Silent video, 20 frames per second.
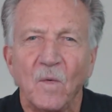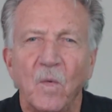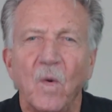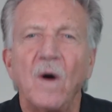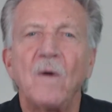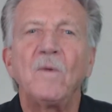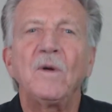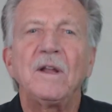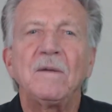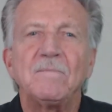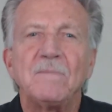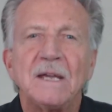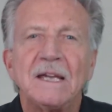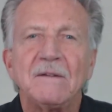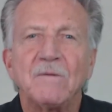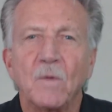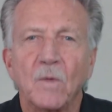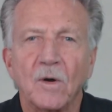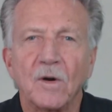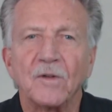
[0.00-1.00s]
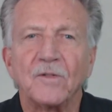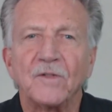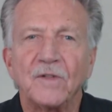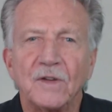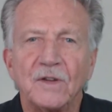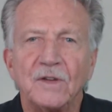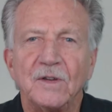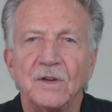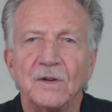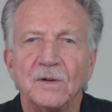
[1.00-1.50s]
what would it be worth
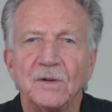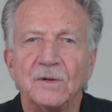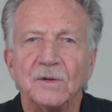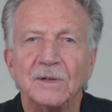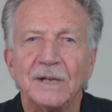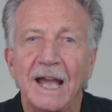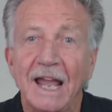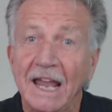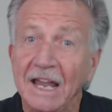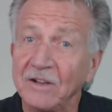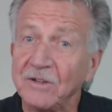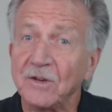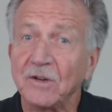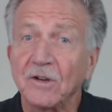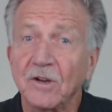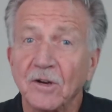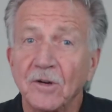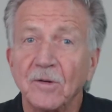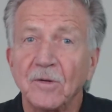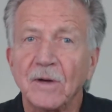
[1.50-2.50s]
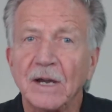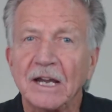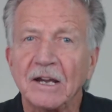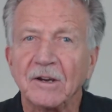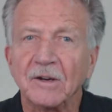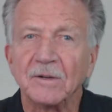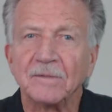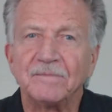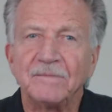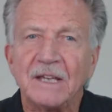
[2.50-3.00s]
to you and your
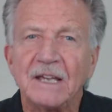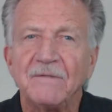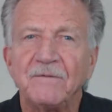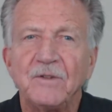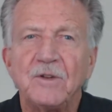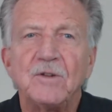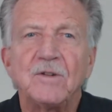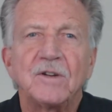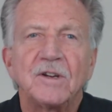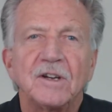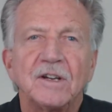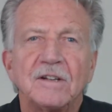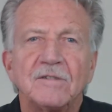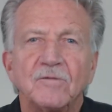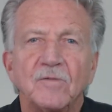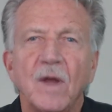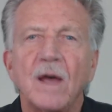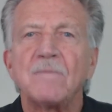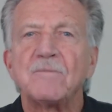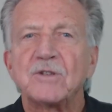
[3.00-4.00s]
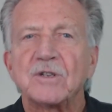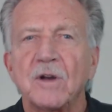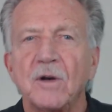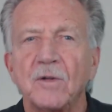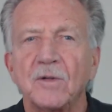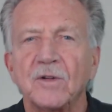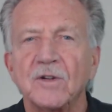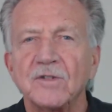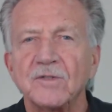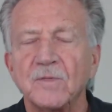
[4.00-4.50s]
career if you could rub
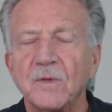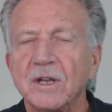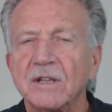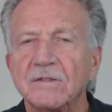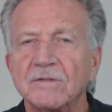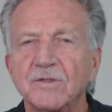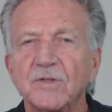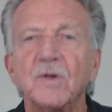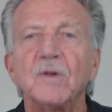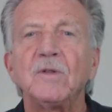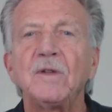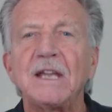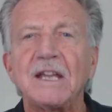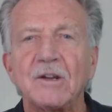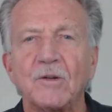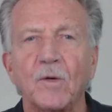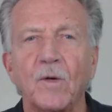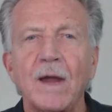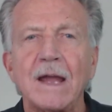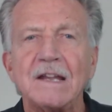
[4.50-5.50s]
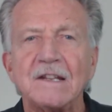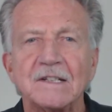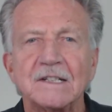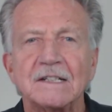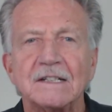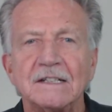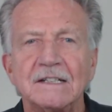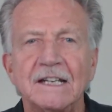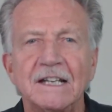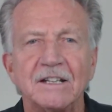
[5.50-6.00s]
shoulders with truly
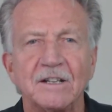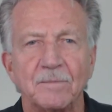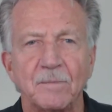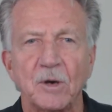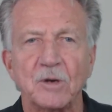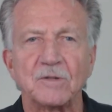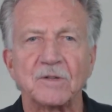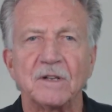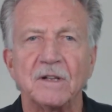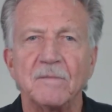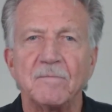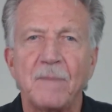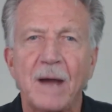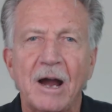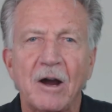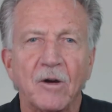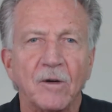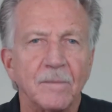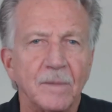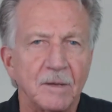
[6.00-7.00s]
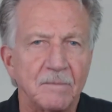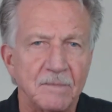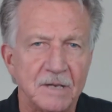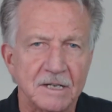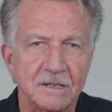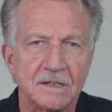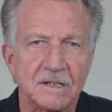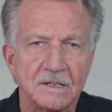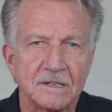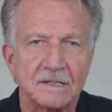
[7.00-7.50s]
greats in the personal empowerment
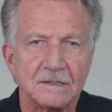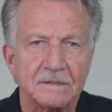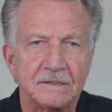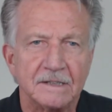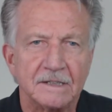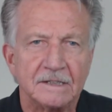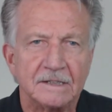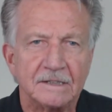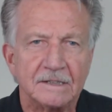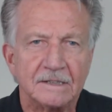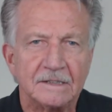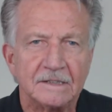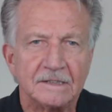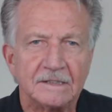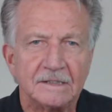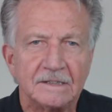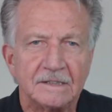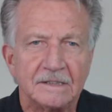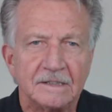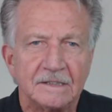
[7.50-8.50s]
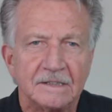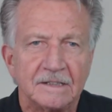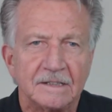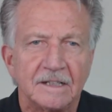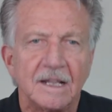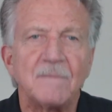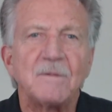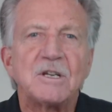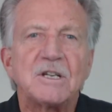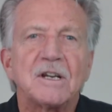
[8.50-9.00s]
business?
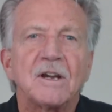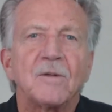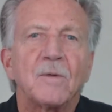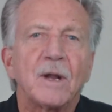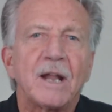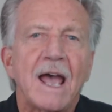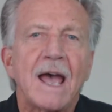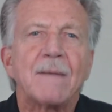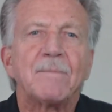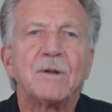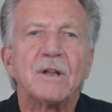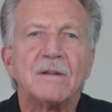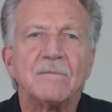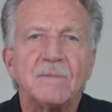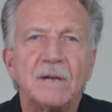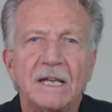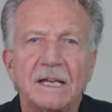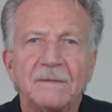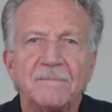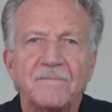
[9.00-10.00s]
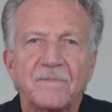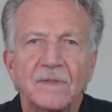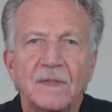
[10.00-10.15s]
Let me share what happened to me.